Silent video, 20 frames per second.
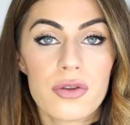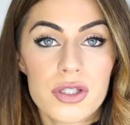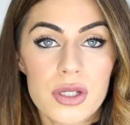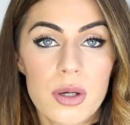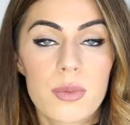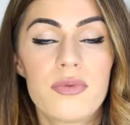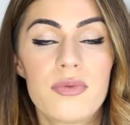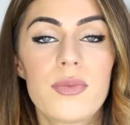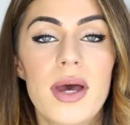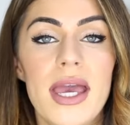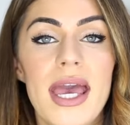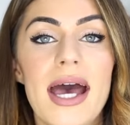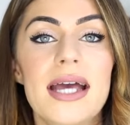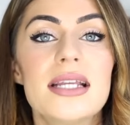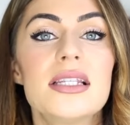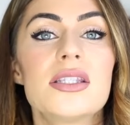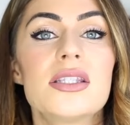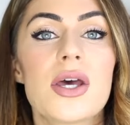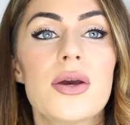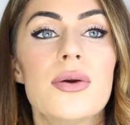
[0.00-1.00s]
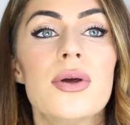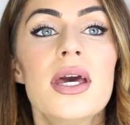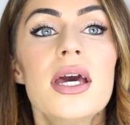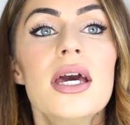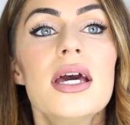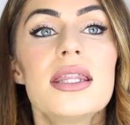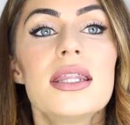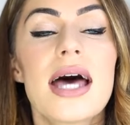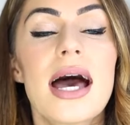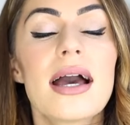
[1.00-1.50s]
on the top of my head. So
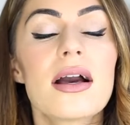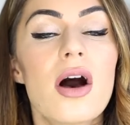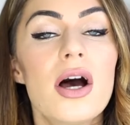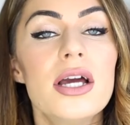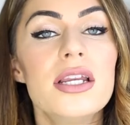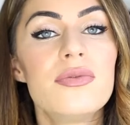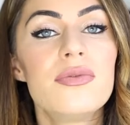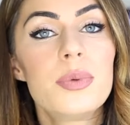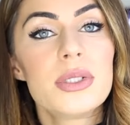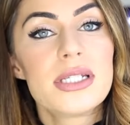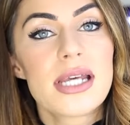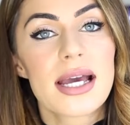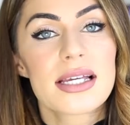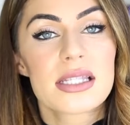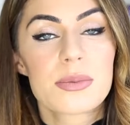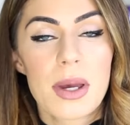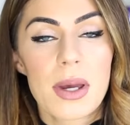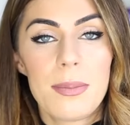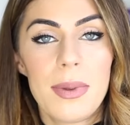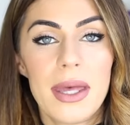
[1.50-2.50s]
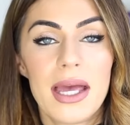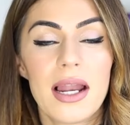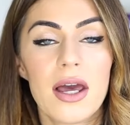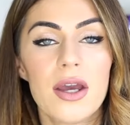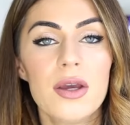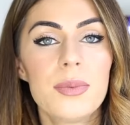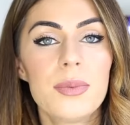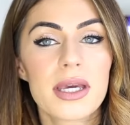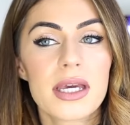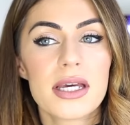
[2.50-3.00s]
that kind of protects my
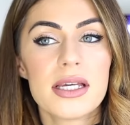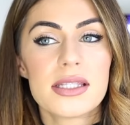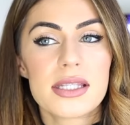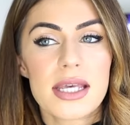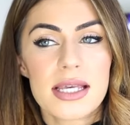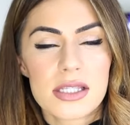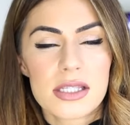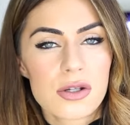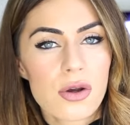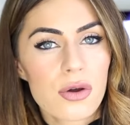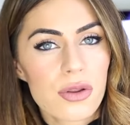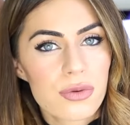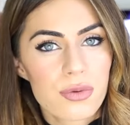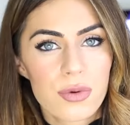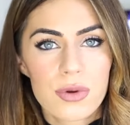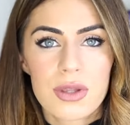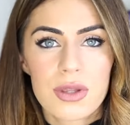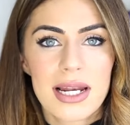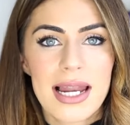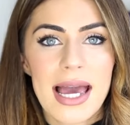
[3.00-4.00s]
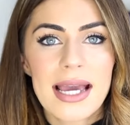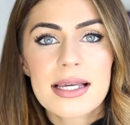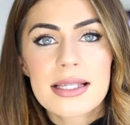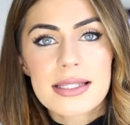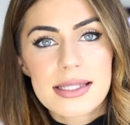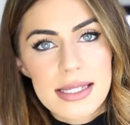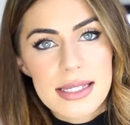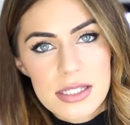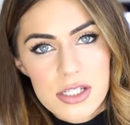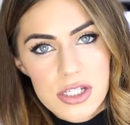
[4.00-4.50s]
pillow because it's not through the
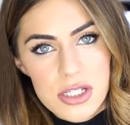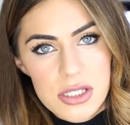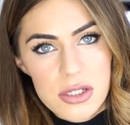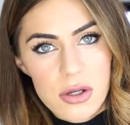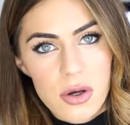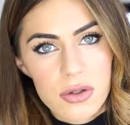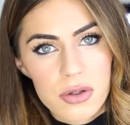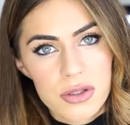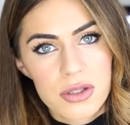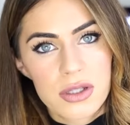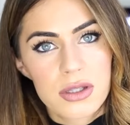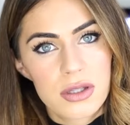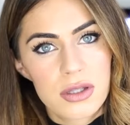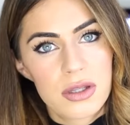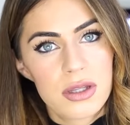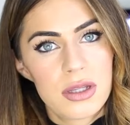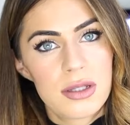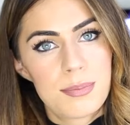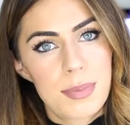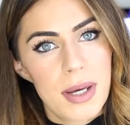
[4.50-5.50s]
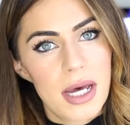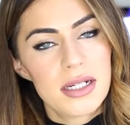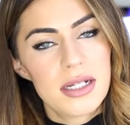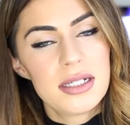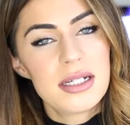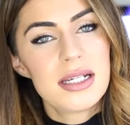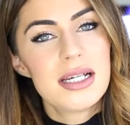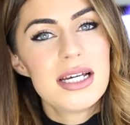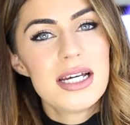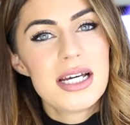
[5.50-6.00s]
lengths, it's just on the
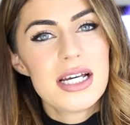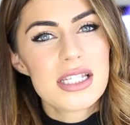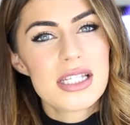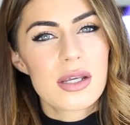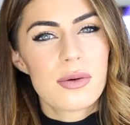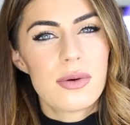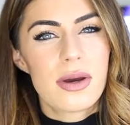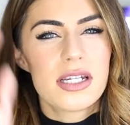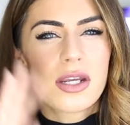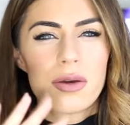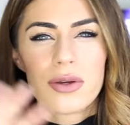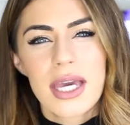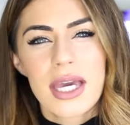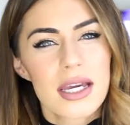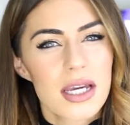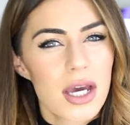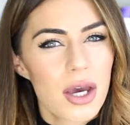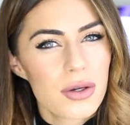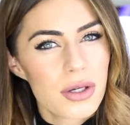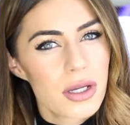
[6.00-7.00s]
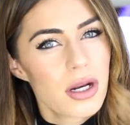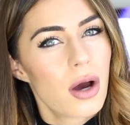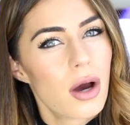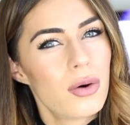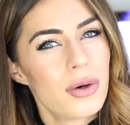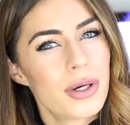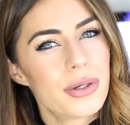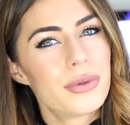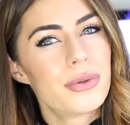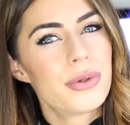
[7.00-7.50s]
bun. So I don't get
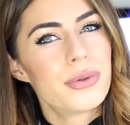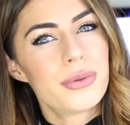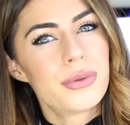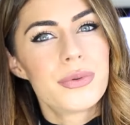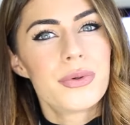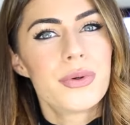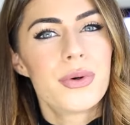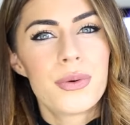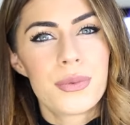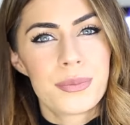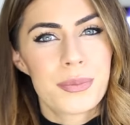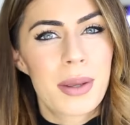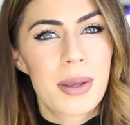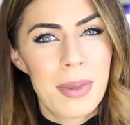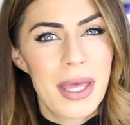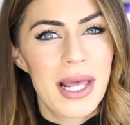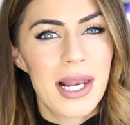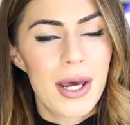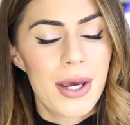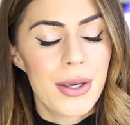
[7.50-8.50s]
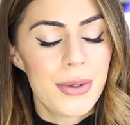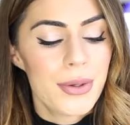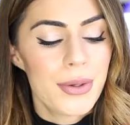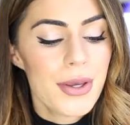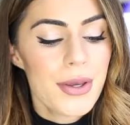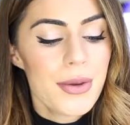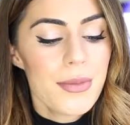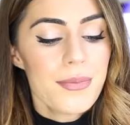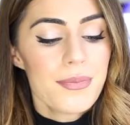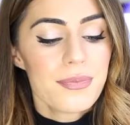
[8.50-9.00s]
coconut oil or, on my pillow.
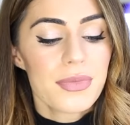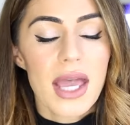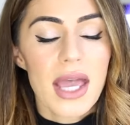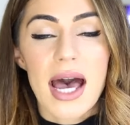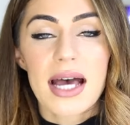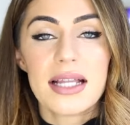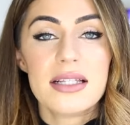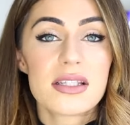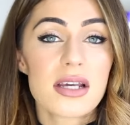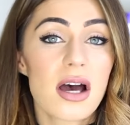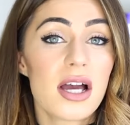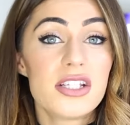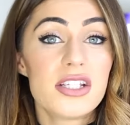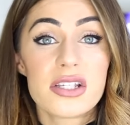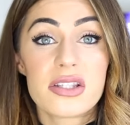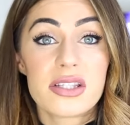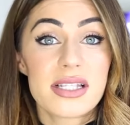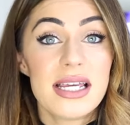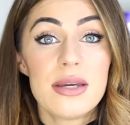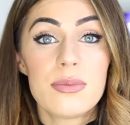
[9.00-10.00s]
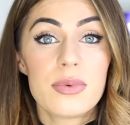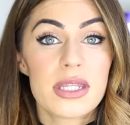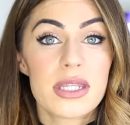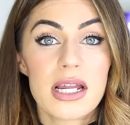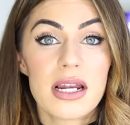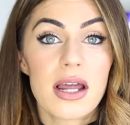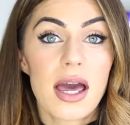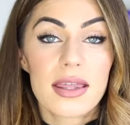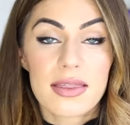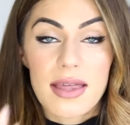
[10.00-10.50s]
And I just sleep with
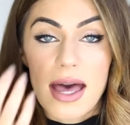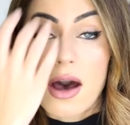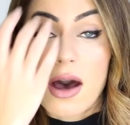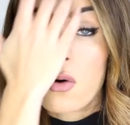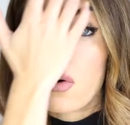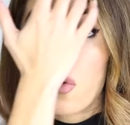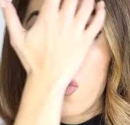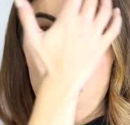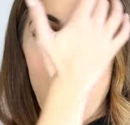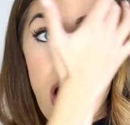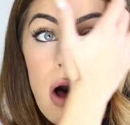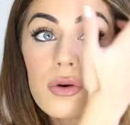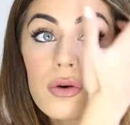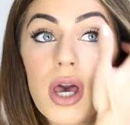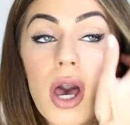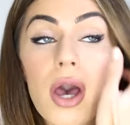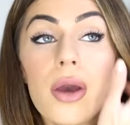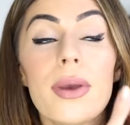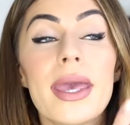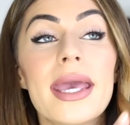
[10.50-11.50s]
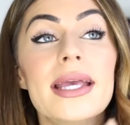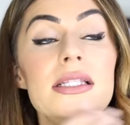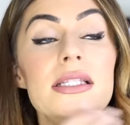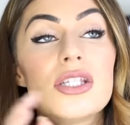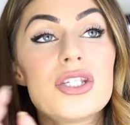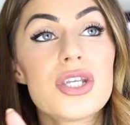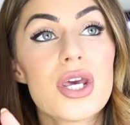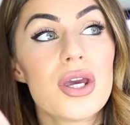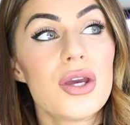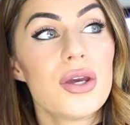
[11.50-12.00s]
it like that, or I'll go
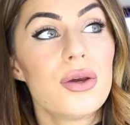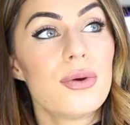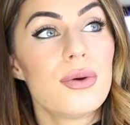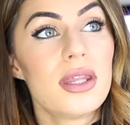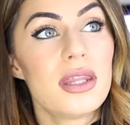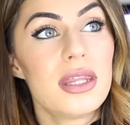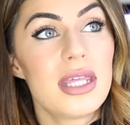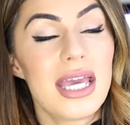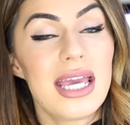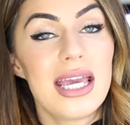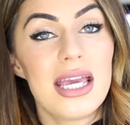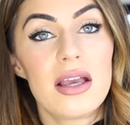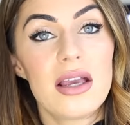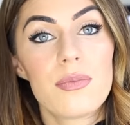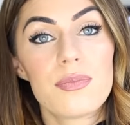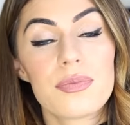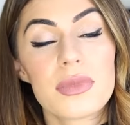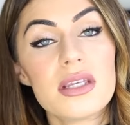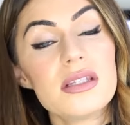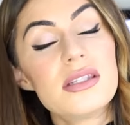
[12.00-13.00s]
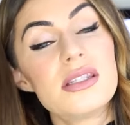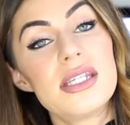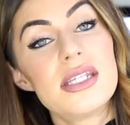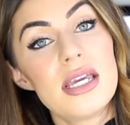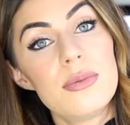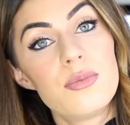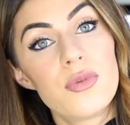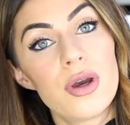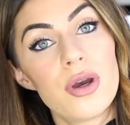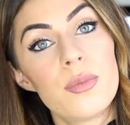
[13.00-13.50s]
into the
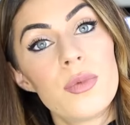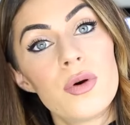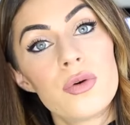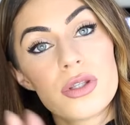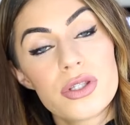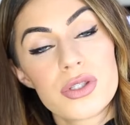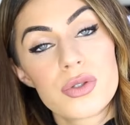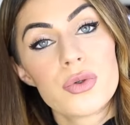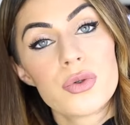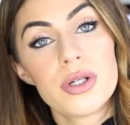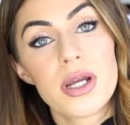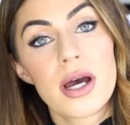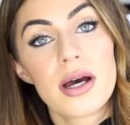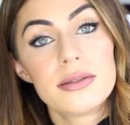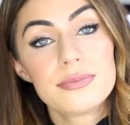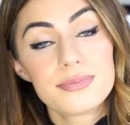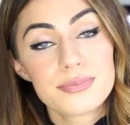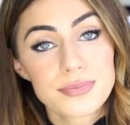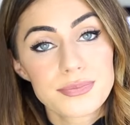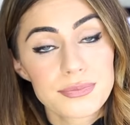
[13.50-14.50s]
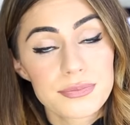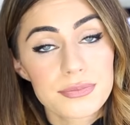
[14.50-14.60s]
steam room or the sauna